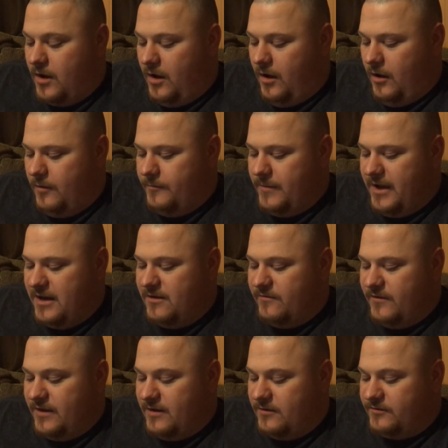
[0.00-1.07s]
our main
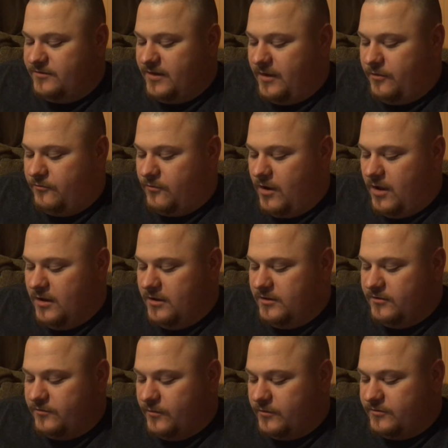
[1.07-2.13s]
event: Seth
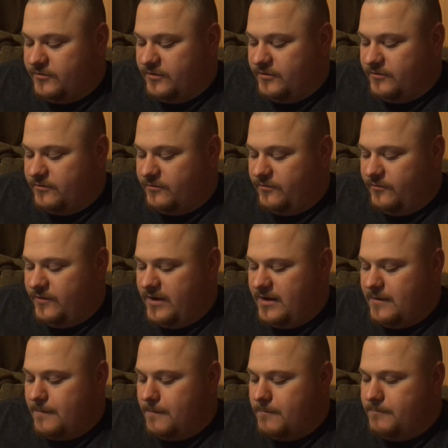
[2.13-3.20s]
Rollins versus
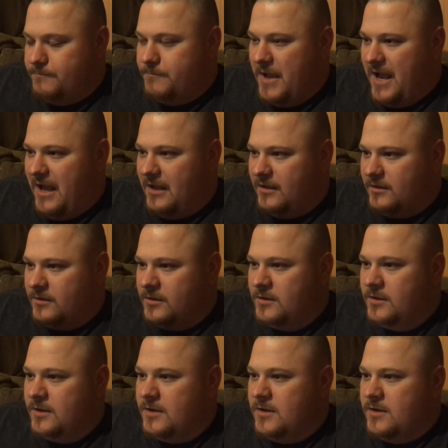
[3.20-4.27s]
Finn Balor,
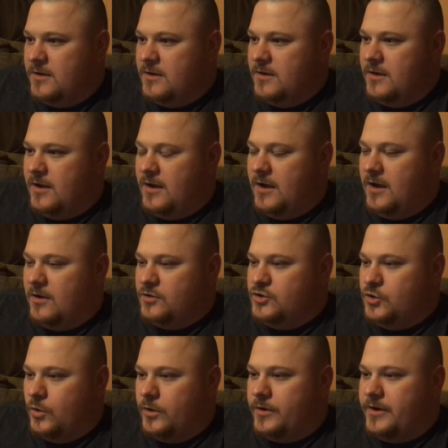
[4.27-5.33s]

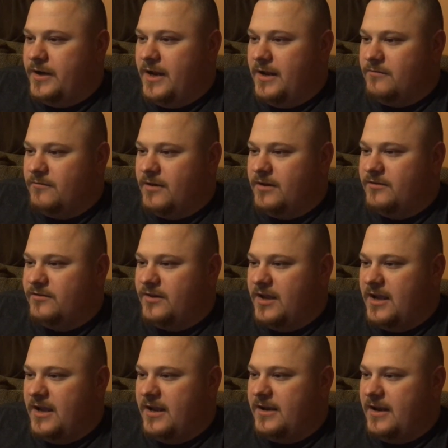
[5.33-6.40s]
Jordan at
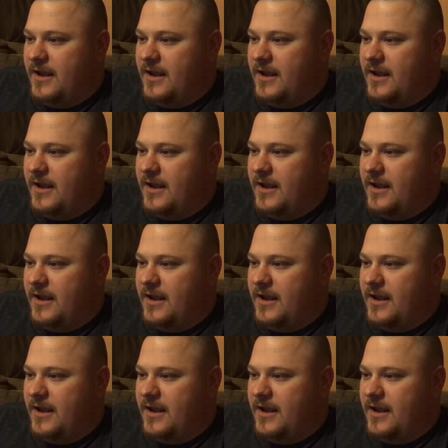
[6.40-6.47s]
ringside,